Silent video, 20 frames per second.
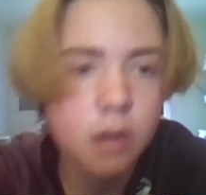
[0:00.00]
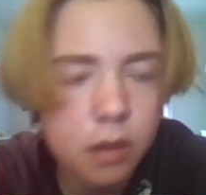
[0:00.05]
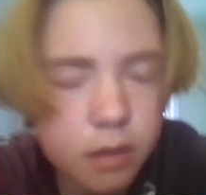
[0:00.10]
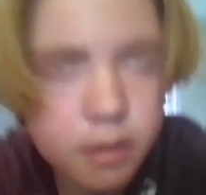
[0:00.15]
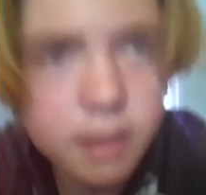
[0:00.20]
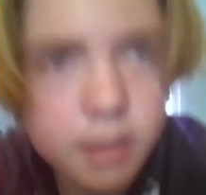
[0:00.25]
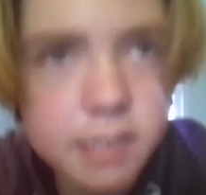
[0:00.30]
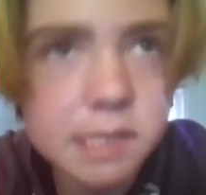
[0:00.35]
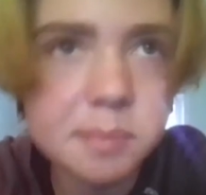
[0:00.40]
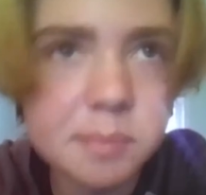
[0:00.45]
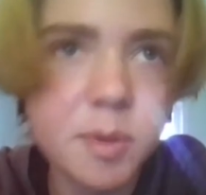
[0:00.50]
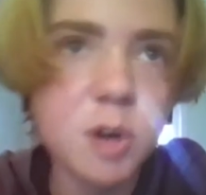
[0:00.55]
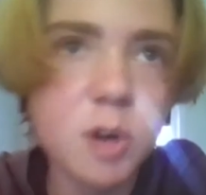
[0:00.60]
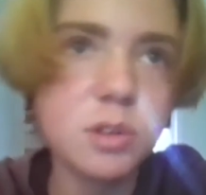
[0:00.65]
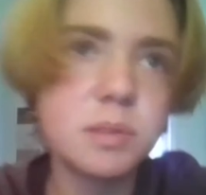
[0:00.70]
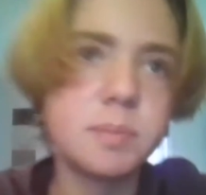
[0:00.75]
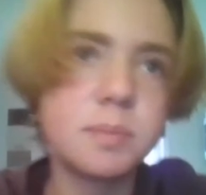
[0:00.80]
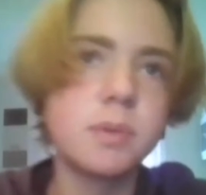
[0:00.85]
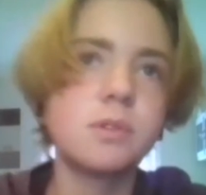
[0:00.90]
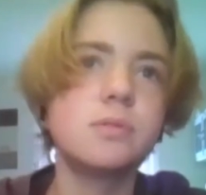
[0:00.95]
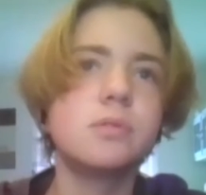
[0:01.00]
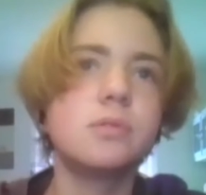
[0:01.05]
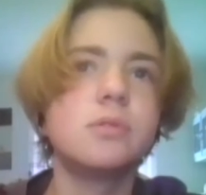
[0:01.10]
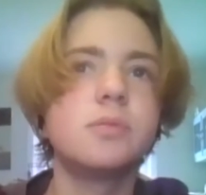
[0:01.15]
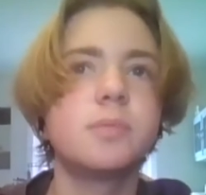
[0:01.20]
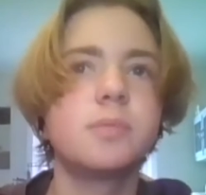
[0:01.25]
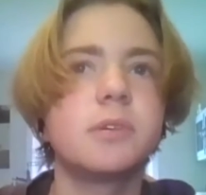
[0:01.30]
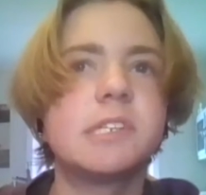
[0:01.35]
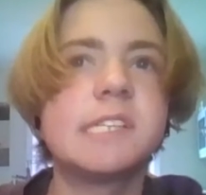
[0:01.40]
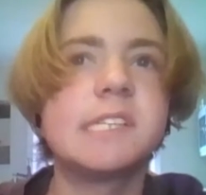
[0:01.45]
There's multiple
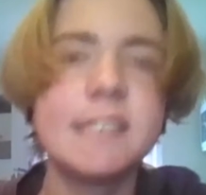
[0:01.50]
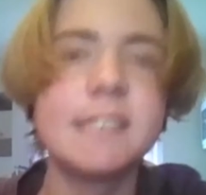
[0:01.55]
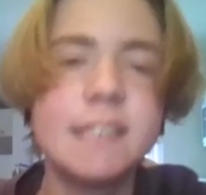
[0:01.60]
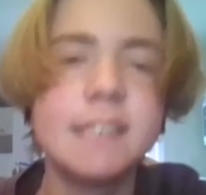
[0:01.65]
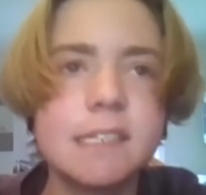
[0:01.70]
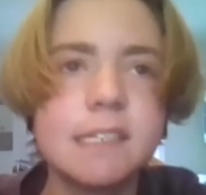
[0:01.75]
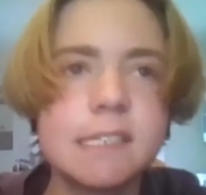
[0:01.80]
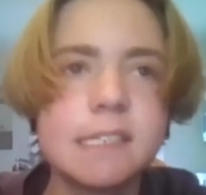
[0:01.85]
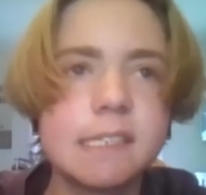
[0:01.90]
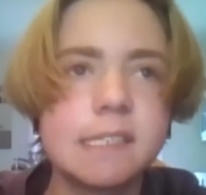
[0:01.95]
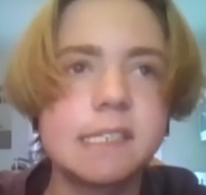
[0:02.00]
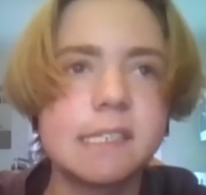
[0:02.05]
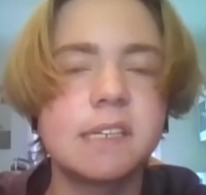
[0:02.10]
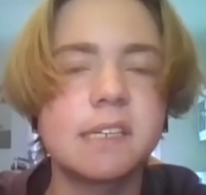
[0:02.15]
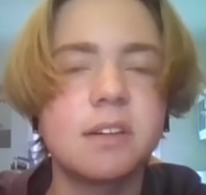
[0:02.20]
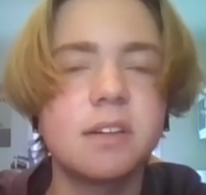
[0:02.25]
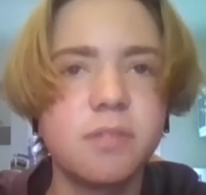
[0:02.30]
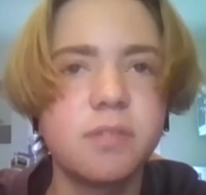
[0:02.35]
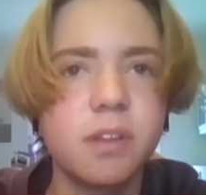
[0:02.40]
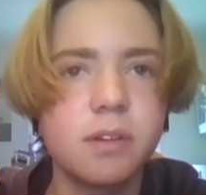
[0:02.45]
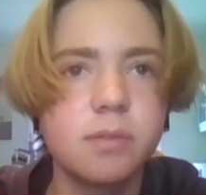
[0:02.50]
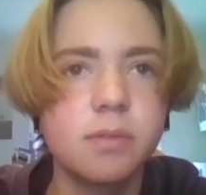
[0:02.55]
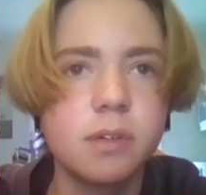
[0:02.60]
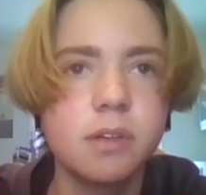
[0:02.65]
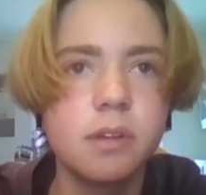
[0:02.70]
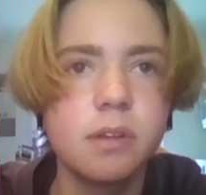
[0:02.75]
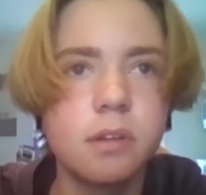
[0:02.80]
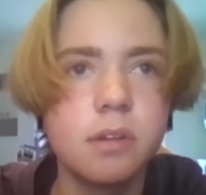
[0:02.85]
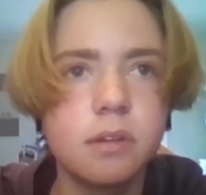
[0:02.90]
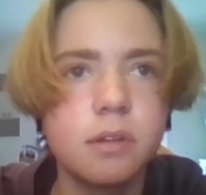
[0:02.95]
procedures and stuff that
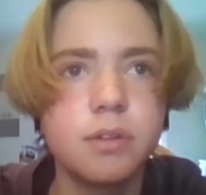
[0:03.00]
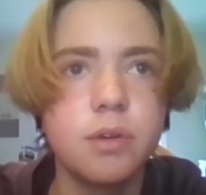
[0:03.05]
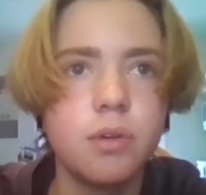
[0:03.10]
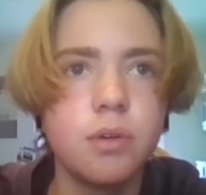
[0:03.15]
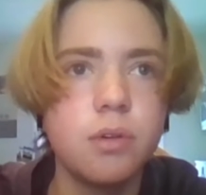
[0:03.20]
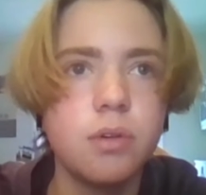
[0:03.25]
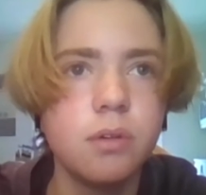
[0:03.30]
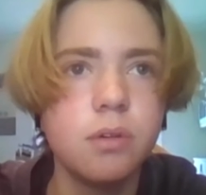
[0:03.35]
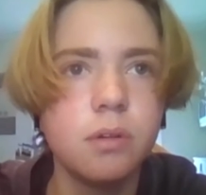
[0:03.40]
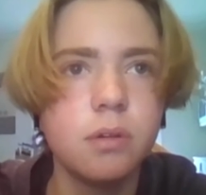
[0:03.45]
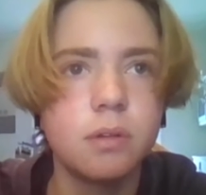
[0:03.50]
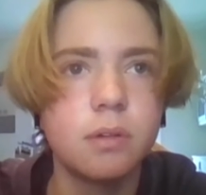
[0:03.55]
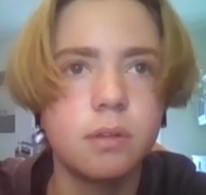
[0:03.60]
we do.